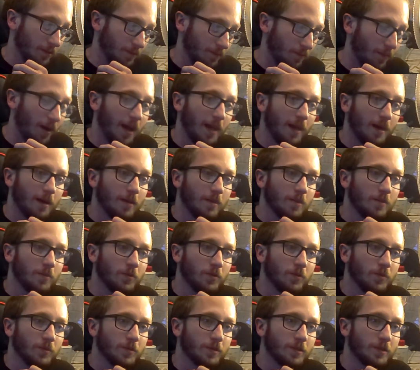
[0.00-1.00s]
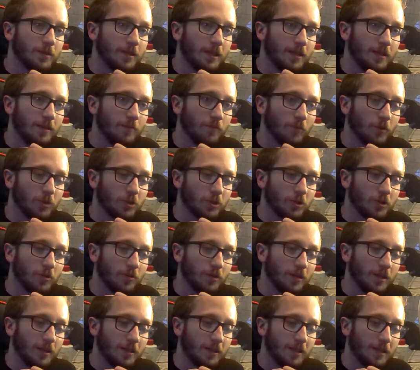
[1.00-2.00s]
My uncle's original
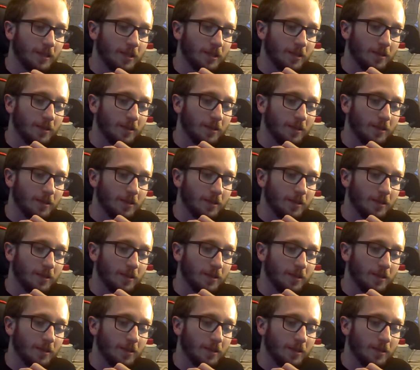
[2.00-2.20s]
Nintendo.